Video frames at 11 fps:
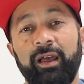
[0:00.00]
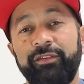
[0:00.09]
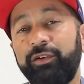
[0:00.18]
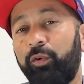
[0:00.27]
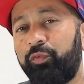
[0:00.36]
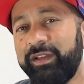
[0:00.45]

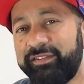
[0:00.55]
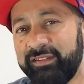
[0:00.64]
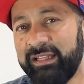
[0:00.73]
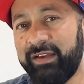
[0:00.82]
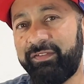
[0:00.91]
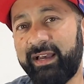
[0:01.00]
So
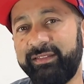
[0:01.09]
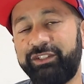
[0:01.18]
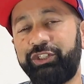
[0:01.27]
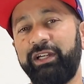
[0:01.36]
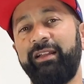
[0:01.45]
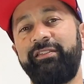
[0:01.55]
recently I've had the
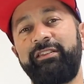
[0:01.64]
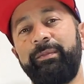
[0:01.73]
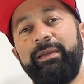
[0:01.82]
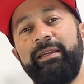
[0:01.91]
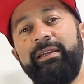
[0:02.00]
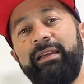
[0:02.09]
chance to
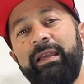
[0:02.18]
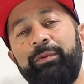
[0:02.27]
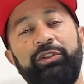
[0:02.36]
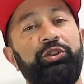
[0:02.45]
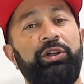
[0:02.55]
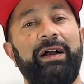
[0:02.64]
be able
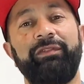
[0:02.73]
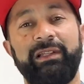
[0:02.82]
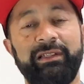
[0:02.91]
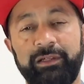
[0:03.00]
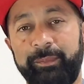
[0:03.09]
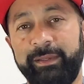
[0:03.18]
to travel a
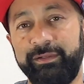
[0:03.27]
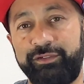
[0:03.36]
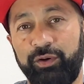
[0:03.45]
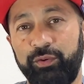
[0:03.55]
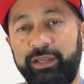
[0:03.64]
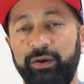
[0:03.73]
little bit in
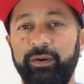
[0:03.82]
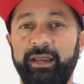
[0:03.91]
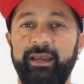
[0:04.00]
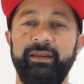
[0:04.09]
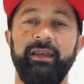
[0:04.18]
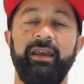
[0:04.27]
Tokyo,
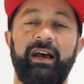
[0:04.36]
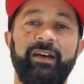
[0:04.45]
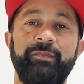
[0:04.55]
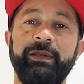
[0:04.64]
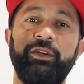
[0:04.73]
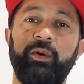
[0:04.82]
and
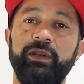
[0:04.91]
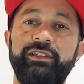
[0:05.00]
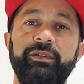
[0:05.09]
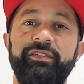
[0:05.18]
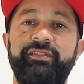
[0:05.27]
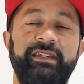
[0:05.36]
I've been going to
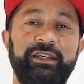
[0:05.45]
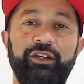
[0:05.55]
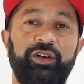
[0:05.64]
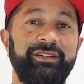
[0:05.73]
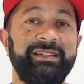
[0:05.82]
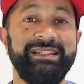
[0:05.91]
a city
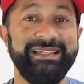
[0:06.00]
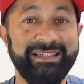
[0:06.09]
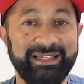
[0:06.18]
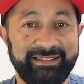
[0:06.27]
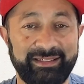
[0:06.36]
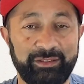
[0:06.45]
called
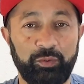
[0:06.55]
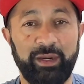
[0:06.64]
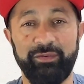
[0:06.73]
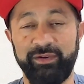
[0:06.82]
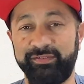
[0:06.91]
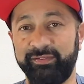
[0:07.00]
Niigata
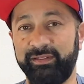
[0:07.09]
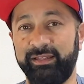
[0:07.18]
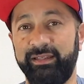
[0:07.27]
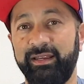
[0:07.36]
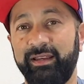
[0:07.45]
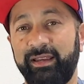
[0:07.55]
quite recently.
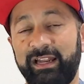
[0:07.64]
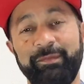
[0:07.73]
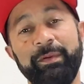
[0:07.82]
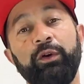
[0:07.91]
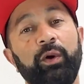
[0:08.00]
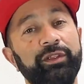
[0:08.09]
And I've
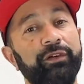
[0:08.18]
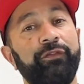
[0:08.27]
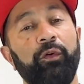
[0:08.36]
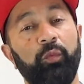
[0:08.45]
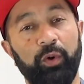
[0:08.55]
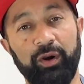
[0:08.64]
been going there
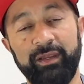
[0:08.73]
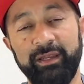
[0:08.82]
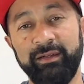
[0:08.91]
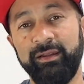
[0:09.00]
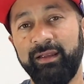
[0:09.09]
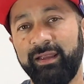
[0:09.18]
for work,
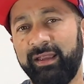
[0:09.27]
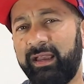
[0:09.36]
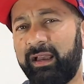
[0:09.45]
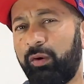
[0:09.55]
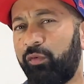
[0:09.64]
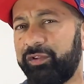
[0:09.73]
and
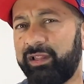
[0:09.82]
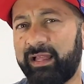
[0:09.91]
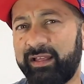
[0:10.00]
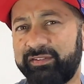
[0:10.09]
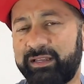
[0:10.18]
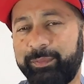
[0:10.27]
over the
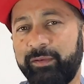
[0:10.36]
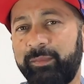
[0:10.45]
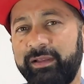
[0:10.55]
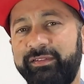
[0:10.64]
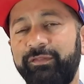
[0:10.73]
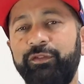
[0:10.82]
last couple of
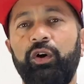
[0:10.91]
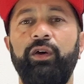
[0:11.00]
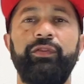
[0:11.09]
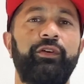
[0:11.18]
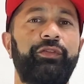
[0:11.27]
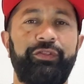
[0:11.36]
months I've gone
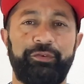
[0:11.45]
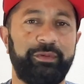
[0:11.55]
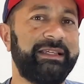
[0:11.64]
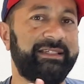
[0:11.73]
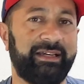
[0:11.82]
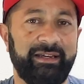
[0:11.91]
there
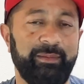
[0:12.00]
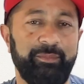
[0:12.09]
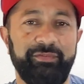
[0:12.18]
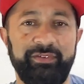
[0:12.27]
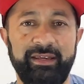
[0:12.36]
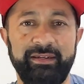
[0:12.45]
3
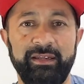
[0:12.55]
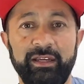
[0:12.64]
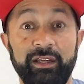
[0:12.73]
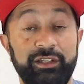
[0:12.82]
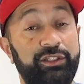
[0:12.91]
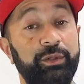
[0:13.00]
times. And
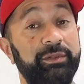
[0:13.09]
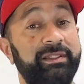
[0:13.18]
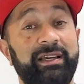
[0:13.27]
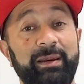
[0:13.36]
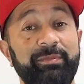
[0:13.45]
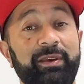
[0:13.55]
2 of the
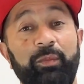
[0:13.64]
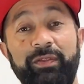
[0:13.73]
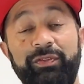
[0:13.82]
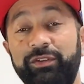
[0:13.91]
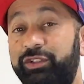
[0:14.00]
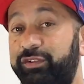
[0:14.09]
times I
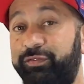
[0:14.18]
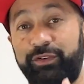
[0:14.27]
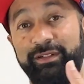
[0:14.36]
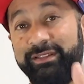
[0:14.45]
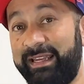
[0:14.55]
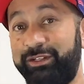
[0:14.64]
went there just for
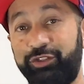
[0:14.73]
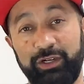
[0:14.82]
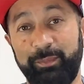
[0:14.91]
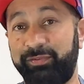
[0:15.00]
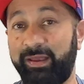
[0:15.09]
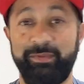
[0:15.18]
a day
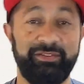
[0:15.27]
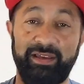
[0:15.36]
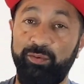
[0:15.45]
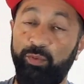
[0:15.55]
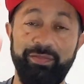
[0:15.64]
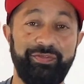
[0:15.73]
trip. So that means I
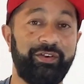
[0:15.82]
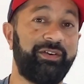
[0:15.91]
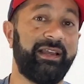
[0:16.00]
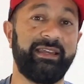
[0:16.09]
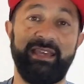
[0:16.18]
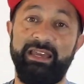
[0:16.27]
went there and
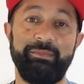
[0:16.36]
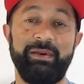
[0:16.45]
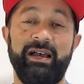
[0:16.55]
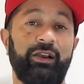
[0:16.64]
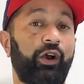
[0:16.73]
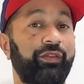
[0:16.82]
I came
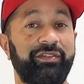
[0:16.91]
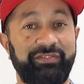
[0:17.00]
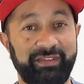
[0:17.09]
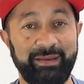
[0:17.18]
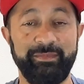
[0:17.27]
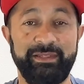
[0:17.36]
back on the
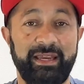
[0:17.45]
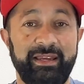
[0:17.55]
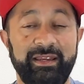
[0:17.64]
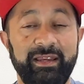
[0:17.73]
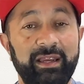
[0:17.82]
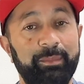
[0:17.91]
same
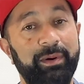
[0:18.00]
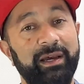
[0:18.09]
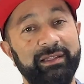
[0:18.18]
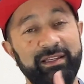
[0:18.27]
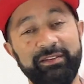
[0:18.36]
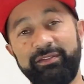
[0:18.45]
day. But
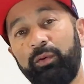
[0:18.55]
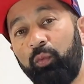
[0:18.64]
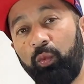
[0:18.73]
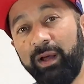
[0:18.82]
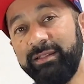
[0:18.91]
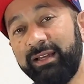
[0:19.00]
at least
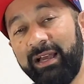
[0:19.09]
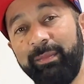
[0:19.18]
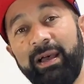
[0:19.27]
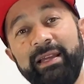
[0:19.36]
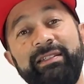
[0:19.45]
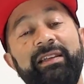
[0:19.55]
one time
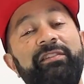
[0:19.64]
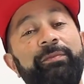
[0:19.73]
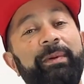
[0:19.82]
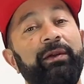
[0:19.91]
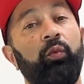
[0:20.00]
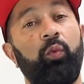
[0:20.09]
I did
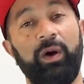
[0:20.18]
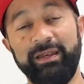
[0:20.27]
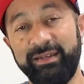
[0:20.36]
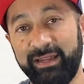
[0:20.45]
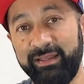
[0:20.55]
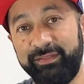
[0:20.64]
spend
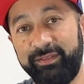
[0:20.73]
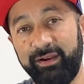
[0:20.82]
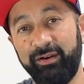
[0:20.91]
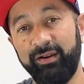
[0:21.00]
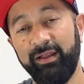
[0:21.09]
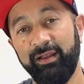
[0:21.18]
1 night
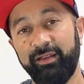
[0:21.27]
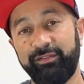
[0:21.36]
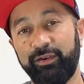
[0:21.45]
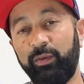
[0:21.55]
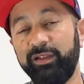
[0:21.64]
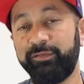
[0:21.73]
there.
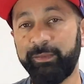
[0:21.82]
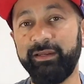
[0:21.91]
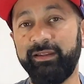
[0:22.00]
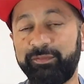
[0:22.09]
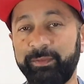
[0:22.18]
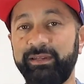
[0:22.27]
So it's been
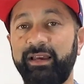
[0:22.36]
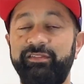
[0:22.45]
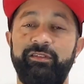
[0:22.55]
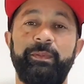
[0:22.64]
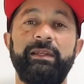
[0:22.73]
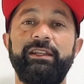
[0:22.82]
nice.
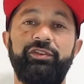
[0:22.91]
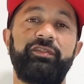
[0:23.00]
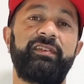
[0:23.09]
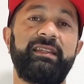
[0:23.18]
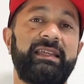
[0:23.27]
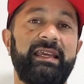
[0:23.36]
It's been
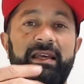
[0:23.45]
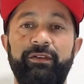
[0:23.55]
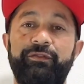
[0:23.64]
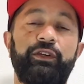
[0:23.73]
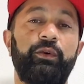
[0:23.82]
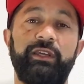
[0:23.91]
interesting to get out
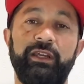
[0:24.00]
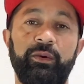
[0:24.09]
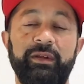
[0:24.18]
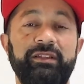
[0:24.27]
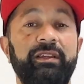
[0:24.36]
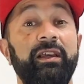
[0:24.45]
of Tokyo
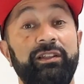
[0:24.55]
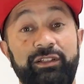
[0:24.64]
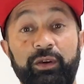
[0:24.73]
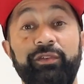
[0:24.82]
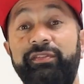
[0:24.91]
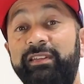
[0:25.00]
and to
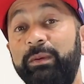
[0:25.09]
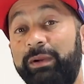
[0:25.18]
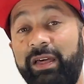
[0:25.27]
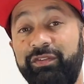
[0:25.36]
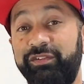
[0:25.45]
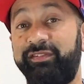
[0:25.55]
go see what
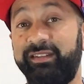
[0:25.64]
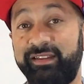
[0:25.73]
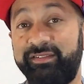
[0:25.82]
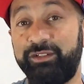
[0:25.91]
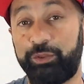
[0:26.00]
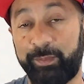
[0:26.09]
other
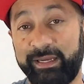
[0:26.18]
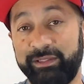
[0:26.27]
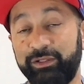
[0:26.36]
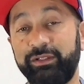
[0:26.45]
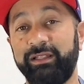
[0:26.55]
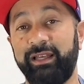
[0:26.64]
cities in Japan
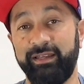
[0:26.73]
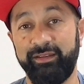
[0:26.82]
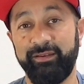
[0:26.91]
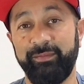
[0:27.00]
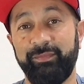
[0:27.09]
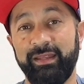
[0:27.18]
look
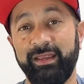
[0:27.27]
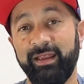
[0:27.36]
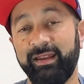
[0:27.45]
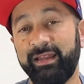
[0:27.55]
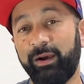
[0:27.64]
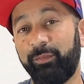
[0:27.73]
like.
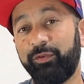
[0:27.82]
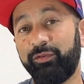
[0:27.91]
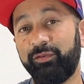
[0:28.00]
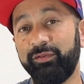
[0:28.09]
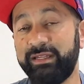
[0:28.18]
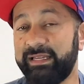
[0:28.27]
Now,
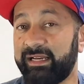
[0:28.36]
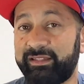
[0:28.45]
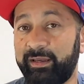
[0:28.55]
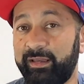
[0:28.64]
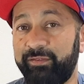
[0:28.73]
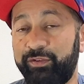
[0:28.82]

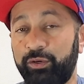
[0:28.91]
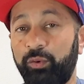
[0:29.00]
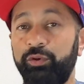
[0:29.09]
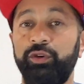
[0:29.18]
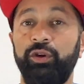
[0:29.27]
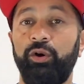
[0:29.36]
Niigata, if you
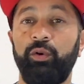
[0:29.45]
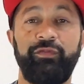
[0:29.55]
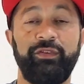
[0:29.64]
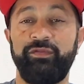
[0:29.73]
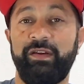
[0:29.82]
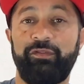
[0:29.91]
don't know, if
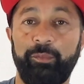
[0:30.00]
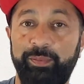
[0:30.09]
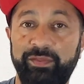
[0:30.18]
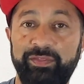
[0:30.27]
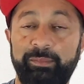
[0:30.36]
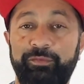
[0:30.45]
you've never
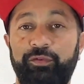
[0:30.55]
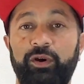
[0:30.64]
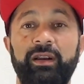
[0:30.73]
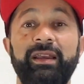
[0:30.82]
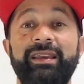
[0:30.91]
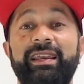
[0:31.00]
been there
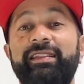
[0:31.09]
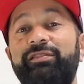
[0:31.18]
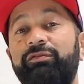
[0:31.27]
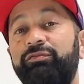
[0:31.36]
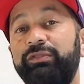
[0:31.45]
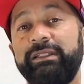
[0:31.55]
before, it's
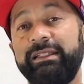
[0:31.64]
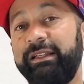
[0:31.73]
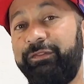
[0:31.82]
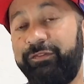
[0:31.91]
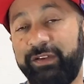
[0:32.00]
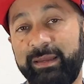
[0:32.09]
really
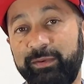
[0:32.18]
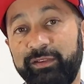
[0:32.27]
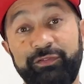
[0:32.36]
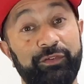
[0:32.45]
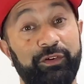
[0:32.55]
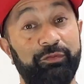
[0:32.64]

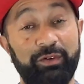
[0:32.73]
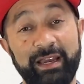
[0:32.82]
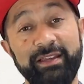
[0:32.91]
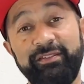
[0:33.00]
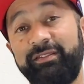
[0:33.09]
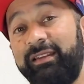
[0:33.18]
famous for
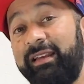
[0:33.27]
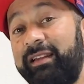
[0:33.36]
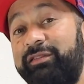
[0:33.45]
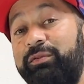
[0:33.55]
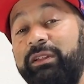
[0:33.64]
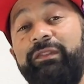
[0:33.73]
rice and
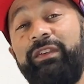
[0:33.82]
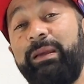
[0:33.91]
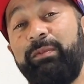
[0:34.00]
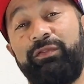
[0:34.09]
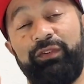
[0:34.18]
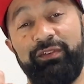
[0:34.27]
it's really
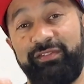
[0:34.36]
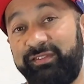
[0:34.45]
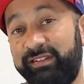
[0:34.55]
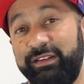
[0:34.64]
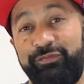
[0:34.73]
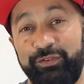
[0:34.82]
famous for
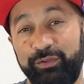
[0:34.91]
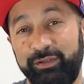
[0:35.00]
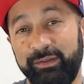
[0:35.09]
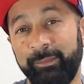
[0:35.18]
seafood.